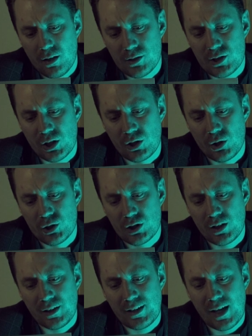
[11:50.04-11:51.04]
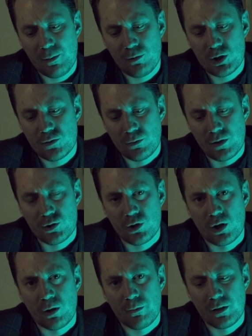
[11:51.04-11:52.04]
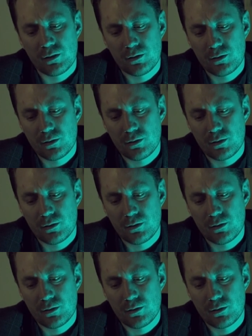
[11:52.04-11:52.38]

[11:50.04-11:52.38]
a psychological damage from the trauma.